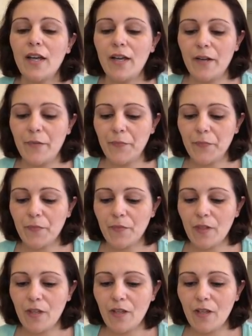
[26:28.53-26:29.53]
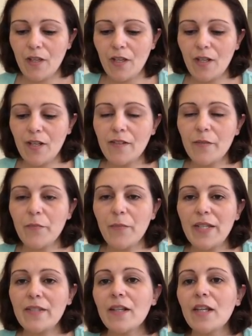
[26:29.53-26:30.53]
It is
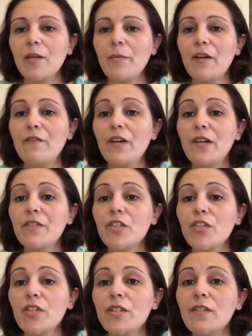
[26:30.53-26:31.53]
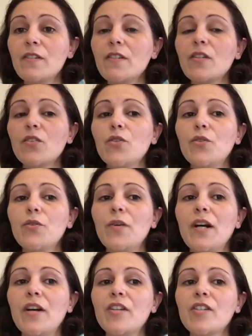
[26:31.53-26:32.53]
basically about 5 students who
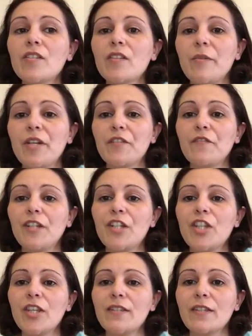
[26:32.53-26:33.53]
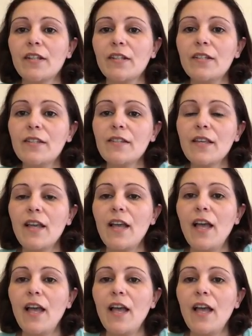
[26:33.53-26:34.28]
are just about to finish their studies,